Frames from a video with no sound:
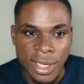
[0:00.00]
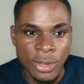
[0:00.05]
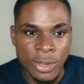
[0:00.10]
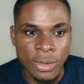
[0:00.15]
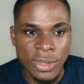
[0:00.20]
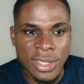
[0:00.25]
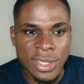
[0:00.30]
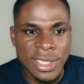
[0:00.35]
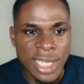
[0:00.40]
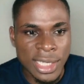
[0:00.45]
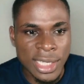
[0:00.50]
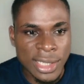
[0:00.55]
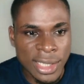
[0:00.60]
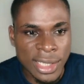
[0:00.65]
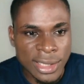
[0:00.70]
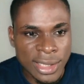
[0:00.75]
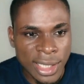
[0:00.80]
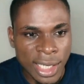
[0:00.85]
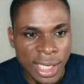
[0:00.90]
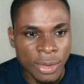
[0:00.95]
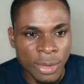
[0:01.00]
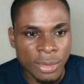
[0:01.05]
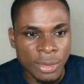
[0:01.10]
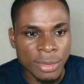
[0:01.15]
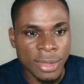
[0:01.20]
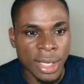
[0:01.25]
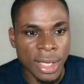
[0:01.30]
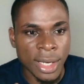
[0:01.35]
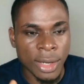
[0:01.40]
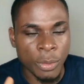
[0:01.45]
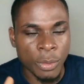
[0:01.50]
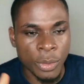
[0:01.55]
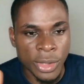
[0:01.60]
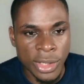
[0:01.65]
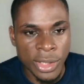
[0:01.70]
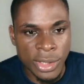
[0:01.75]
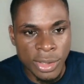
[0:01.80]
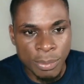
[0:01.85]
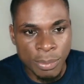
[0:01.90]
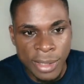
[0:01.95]
These are things that are
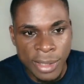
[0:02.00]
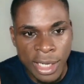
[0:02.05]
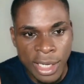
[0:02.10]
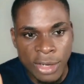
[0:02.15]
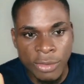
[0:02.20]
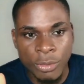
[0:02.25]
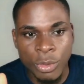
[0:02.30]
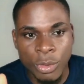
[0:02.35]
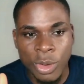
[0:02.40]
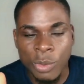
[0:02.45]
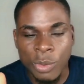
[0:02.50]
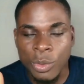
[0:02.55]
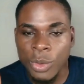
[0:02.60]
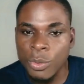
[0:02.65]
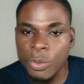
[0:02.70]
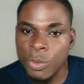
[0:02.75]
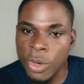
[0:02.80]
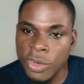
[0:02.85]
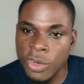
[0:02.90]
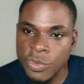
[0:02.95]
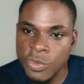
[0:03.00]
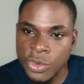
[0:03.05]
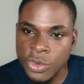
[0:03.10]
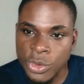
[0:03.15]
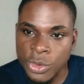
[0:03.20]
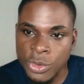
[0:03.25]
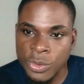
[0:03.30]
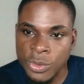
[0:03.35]
within the plan of what we want for you.